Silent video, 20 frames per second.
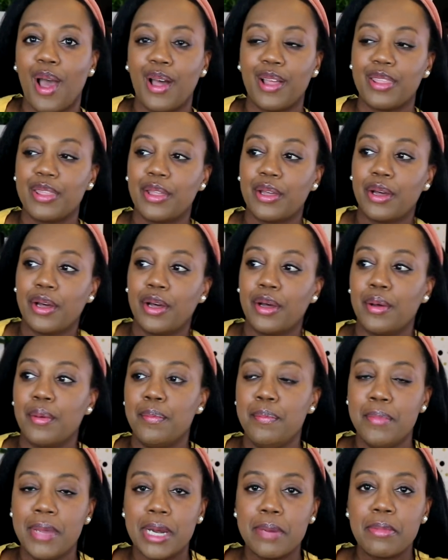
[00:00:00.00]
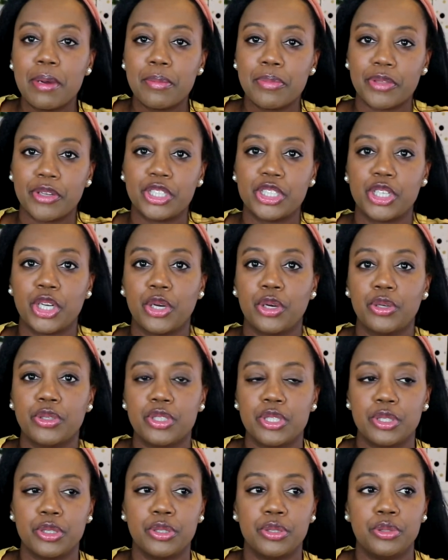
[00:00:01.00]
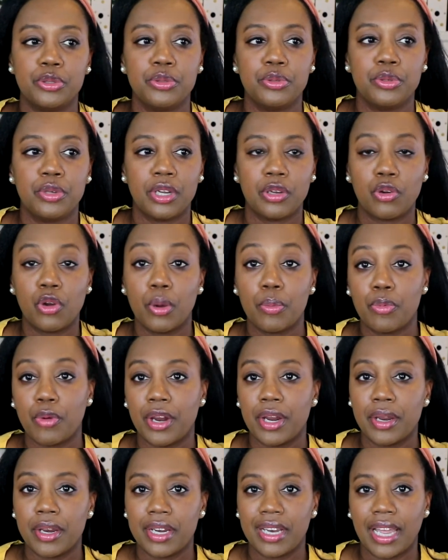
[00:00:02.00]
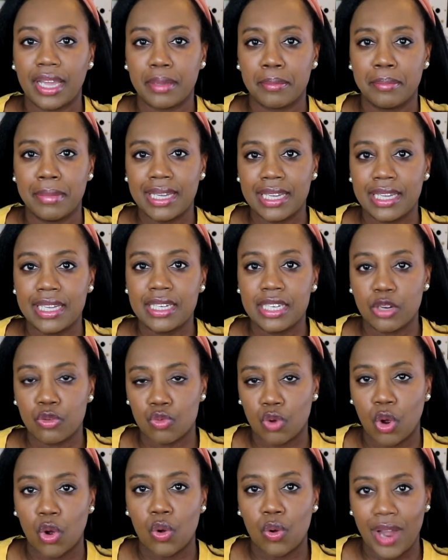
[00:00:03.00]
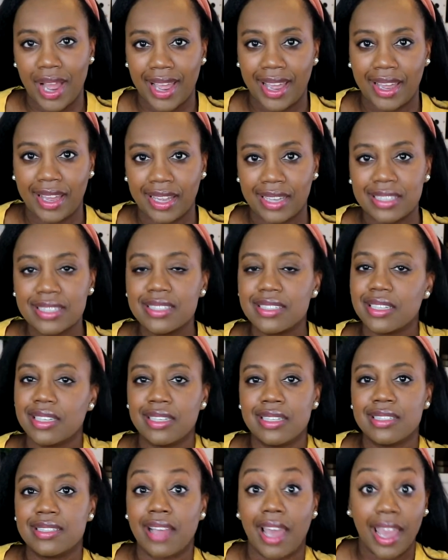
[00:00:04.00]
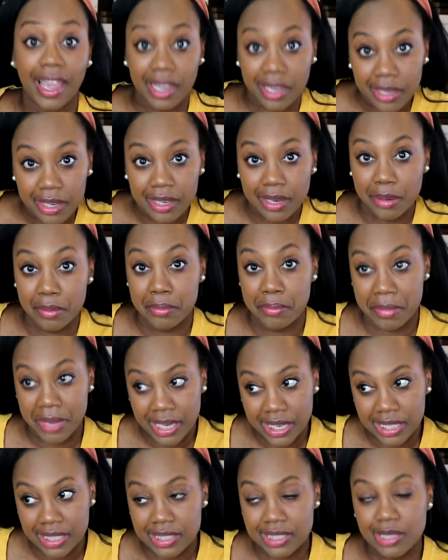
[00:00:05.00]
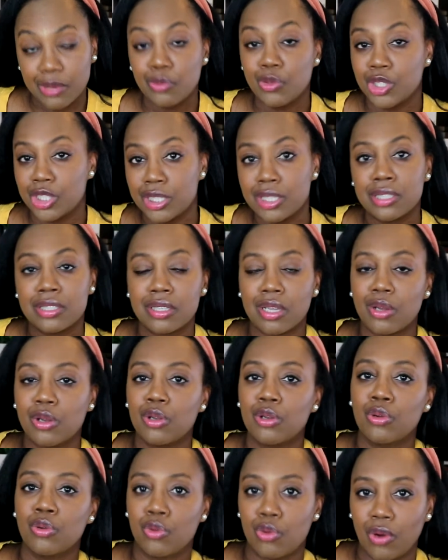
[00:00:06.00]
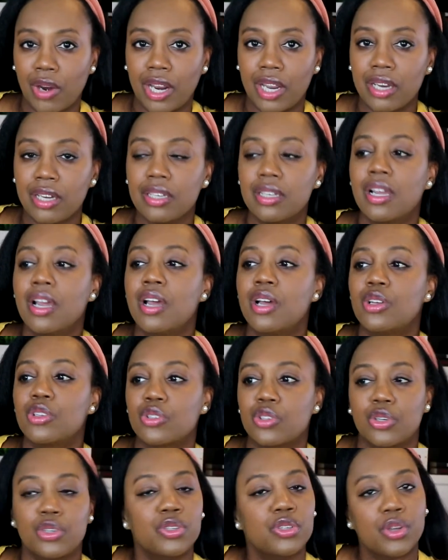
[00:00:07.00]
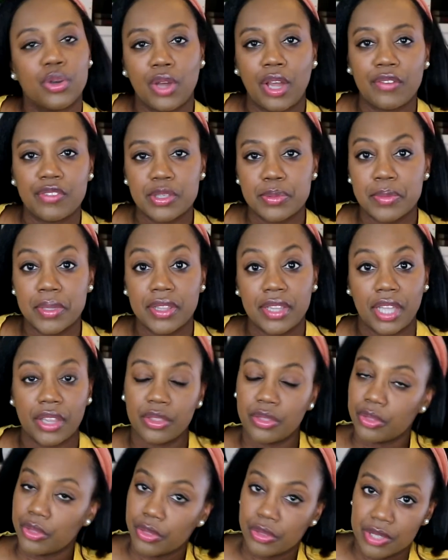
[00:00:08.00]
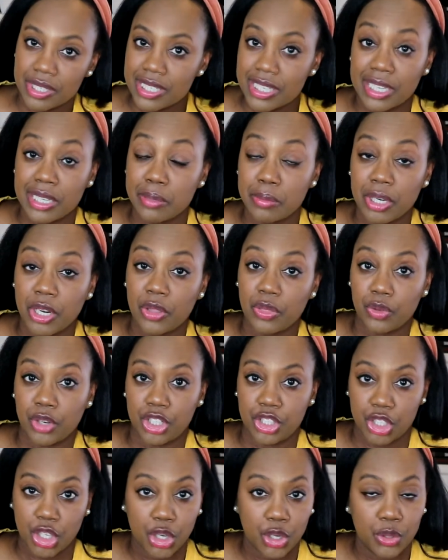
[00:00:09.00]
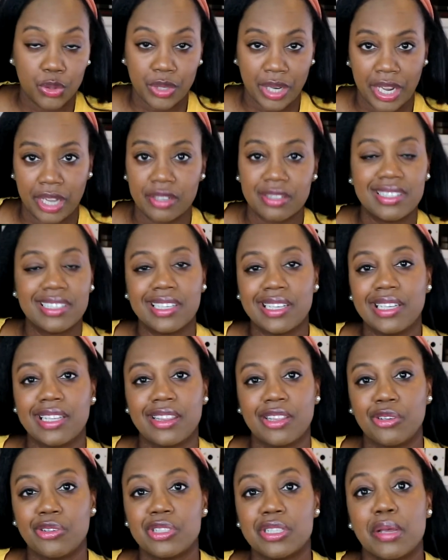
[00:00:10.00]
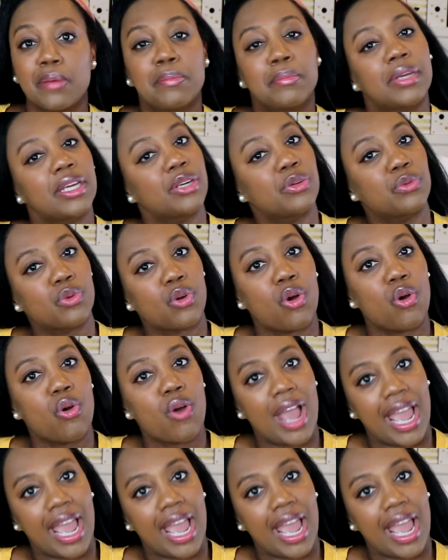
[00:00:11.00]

the minimum threshold to incorporate like mid-roll ads is eight minutes, which is great. So you don't have to make that 10 minute threshold now to get those mid-roll